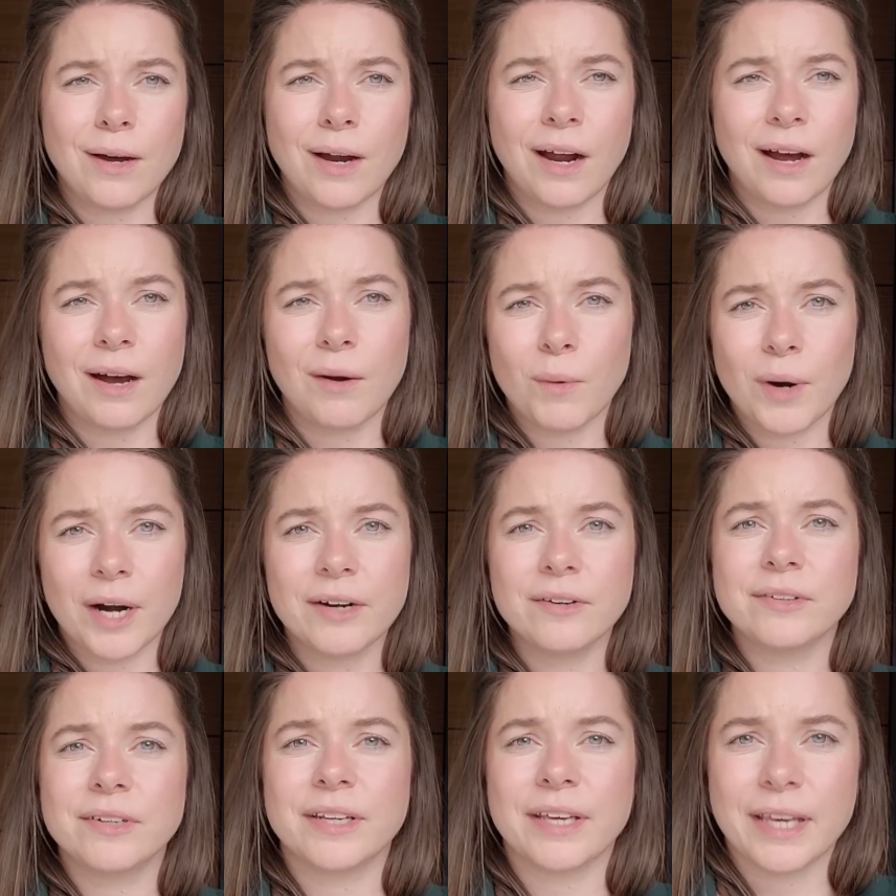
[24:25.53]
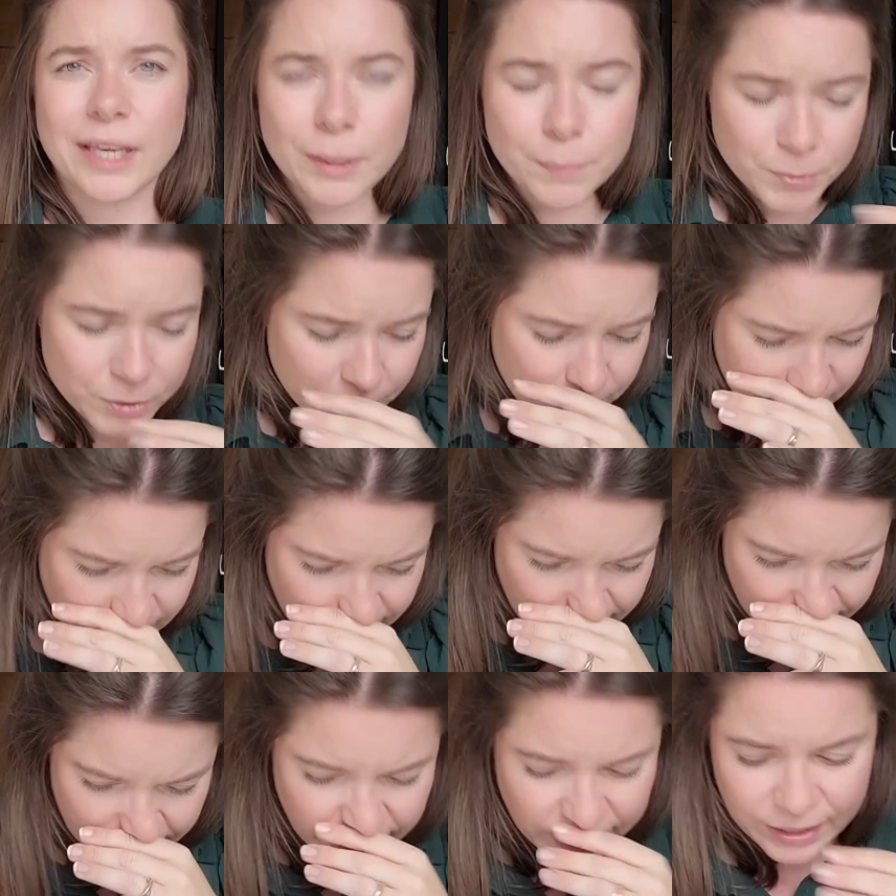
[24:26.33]
around the hips,
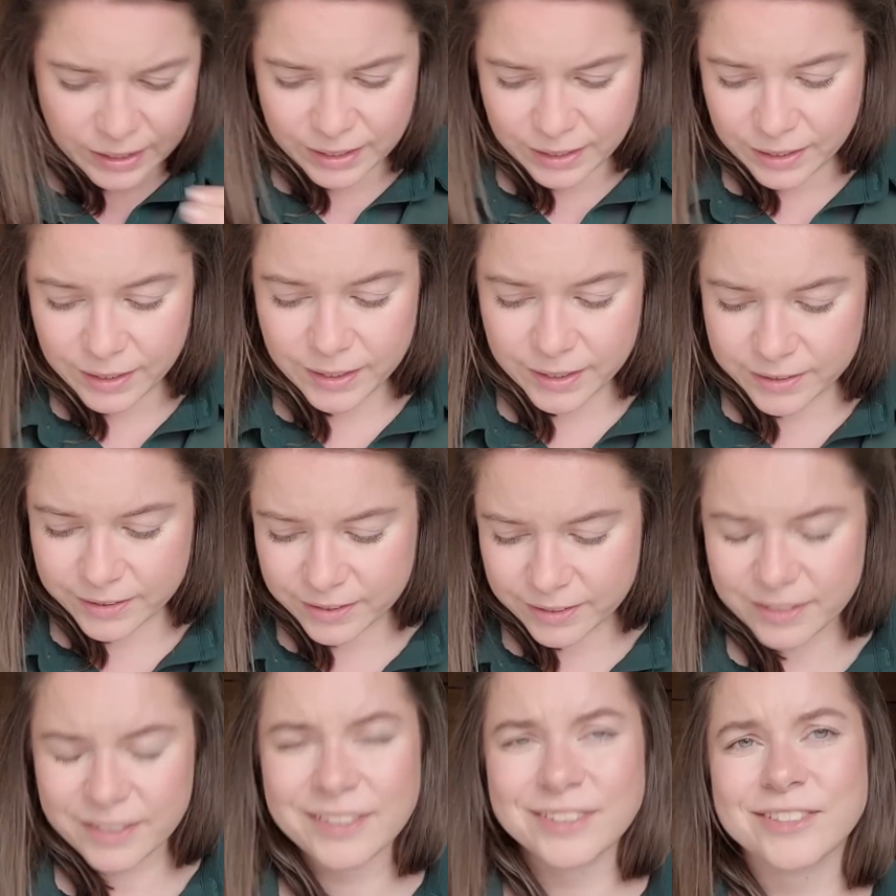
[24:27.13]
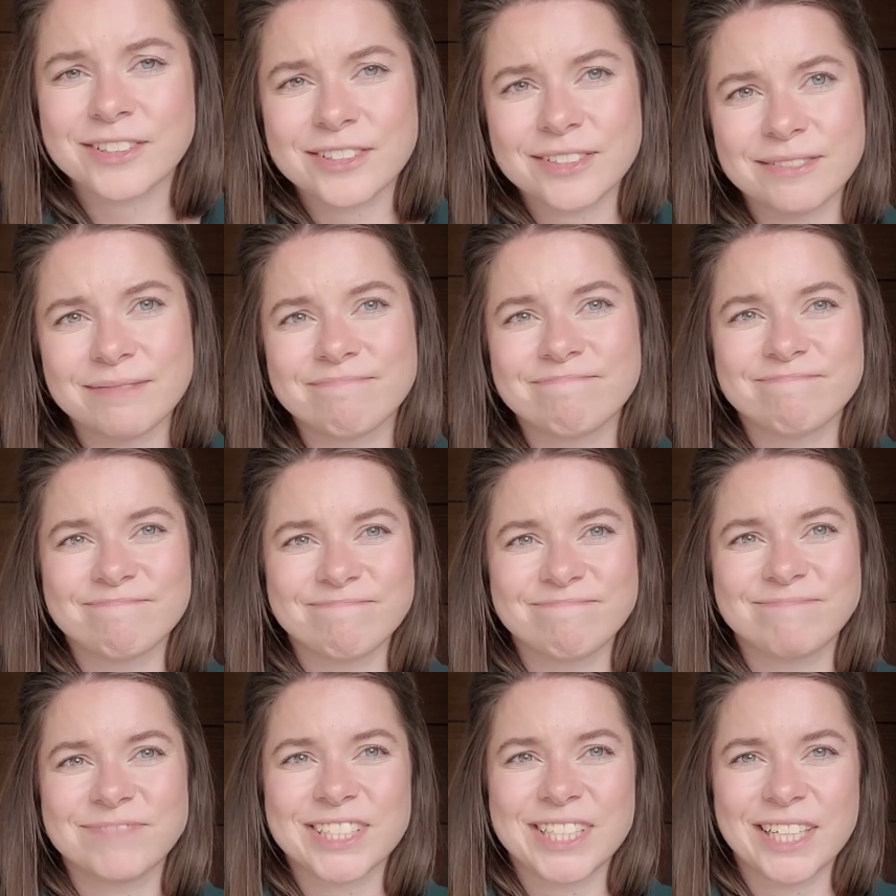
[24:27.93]
it's
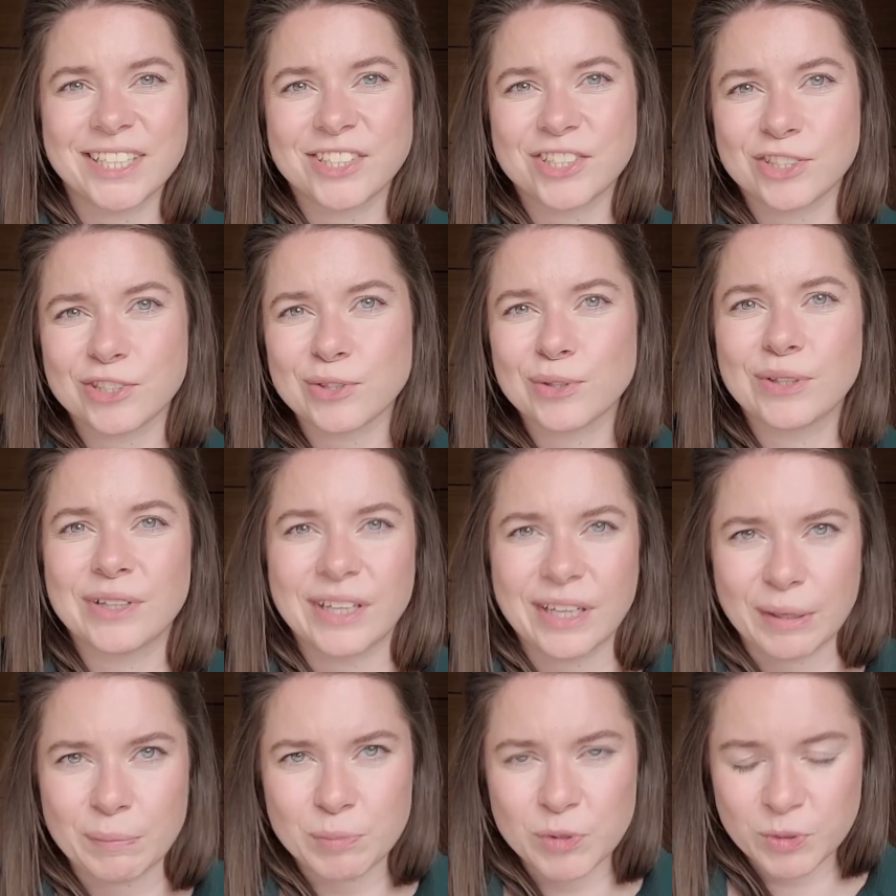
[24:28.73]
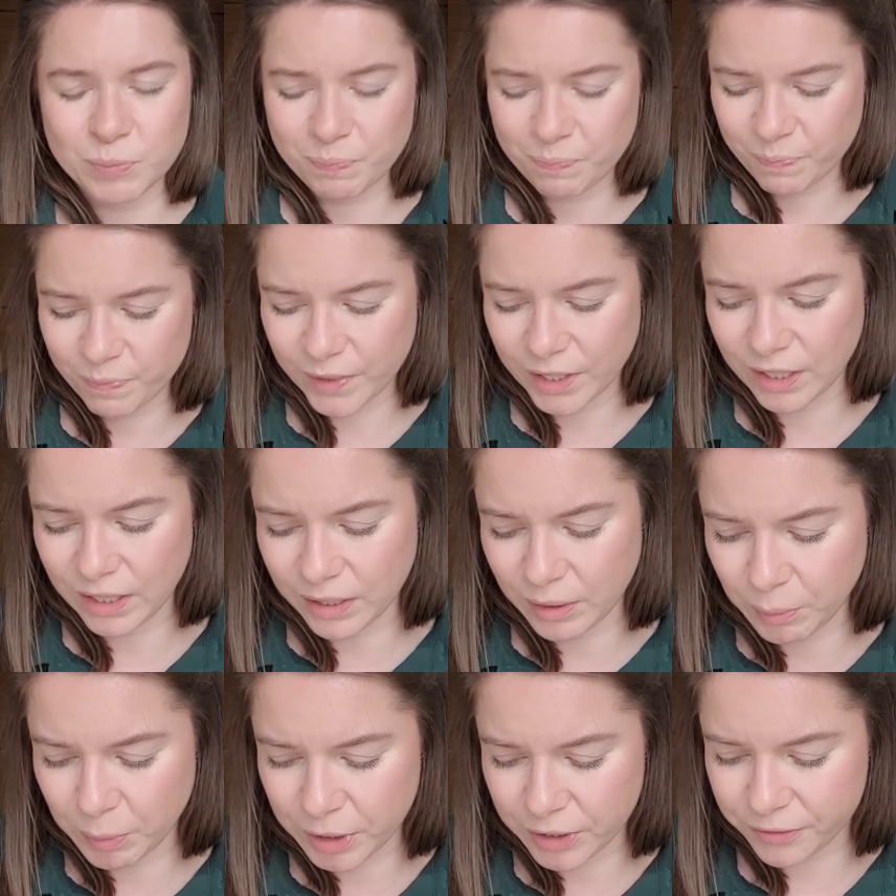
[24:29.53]
snatches on the hips a
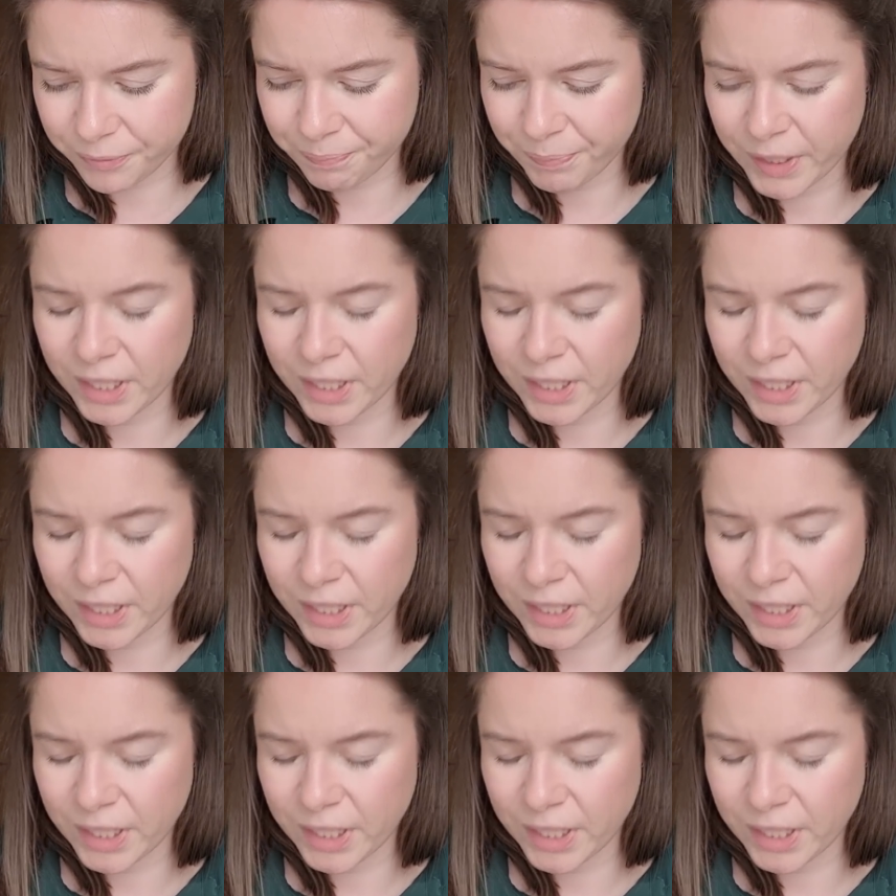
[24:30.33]
little bit.